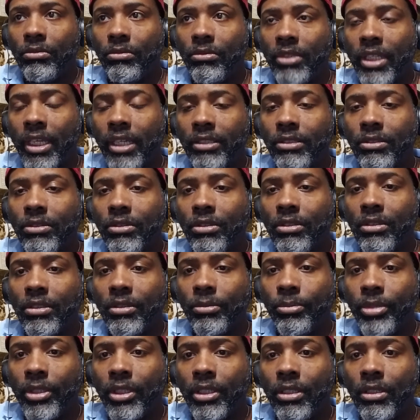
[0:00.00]
That's going to
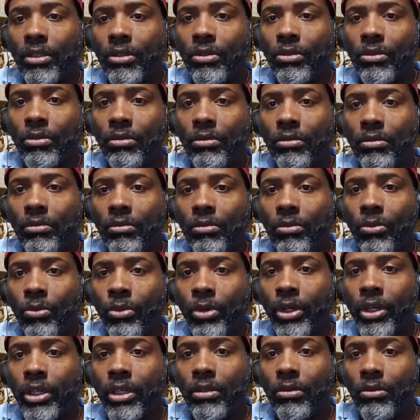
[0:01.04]
depend on
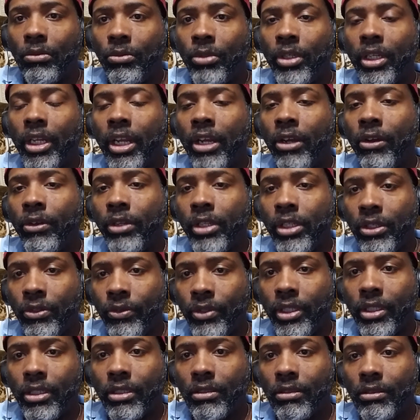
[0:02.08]
what area you're
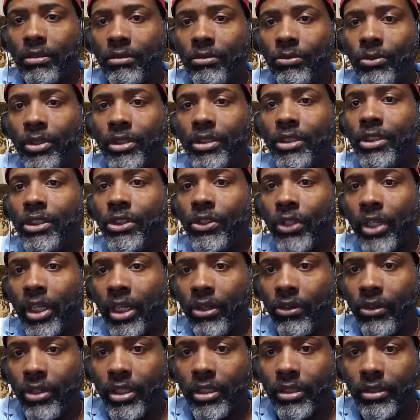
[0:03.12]
in, what's in your
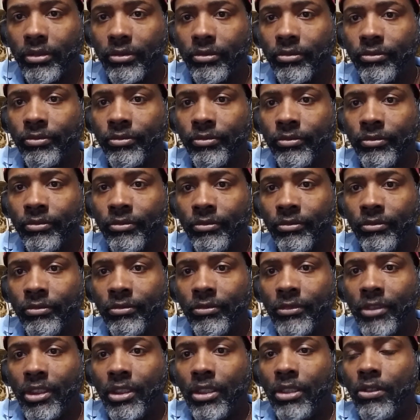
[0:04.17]
area.
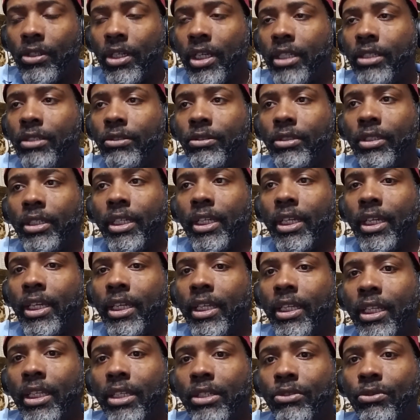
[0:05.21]
I knew a guy
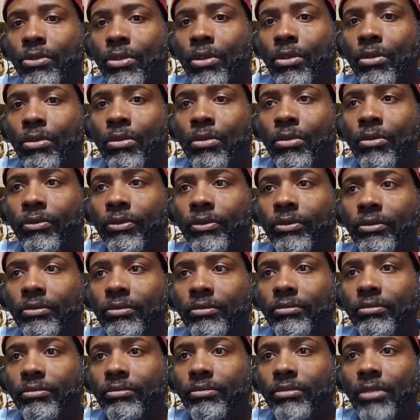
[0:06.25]
that drove
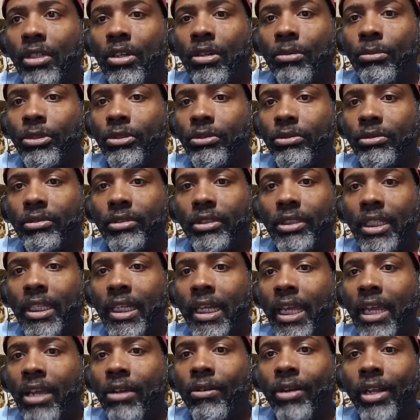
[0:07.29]
almost an
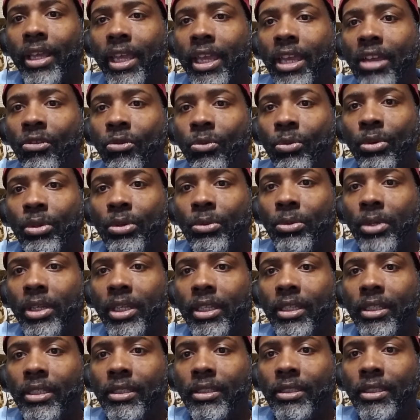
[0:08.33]
hour and a half one
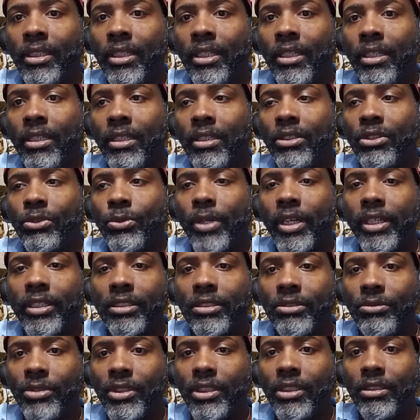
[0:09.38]
way twice
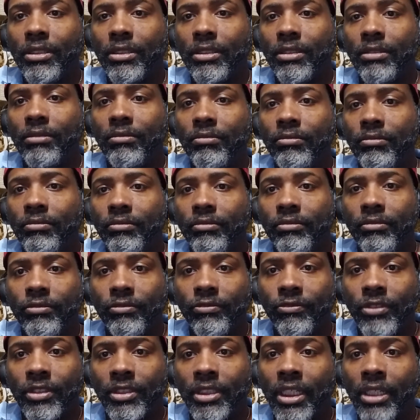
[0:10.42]
a week
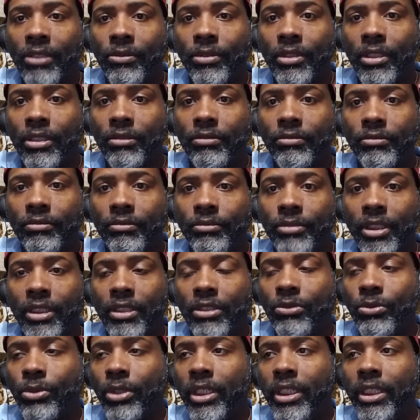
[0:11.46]
for Taekwondo
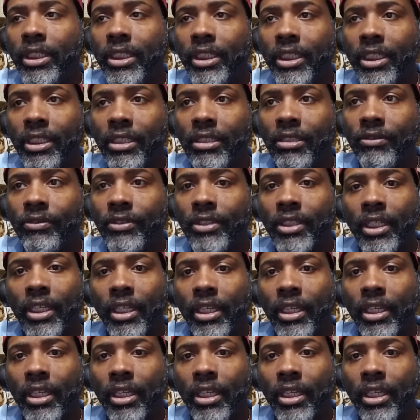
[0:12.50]
because where he lived,